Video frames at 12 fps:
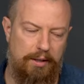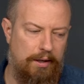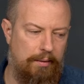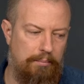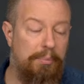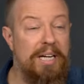
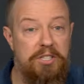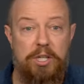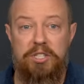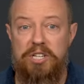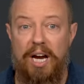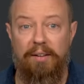Um, but as you
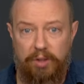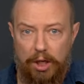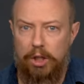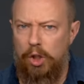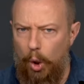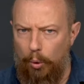can see, I've
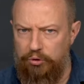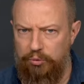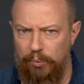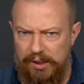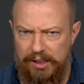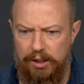got close,
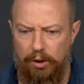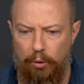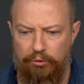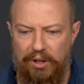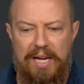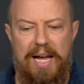really close.